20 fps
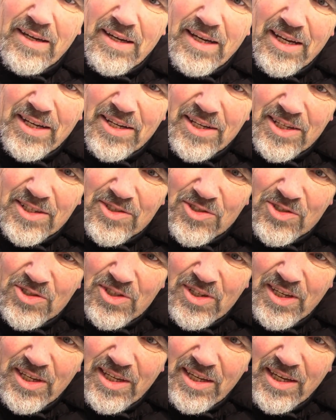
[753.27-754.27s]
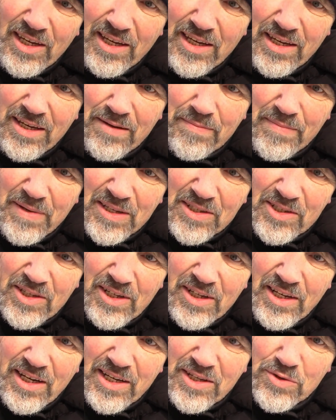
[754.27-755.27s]
And you can see it makes a
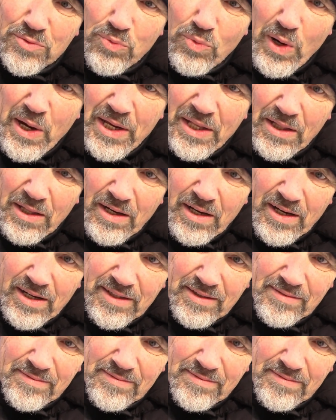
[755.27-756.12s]
nice white line.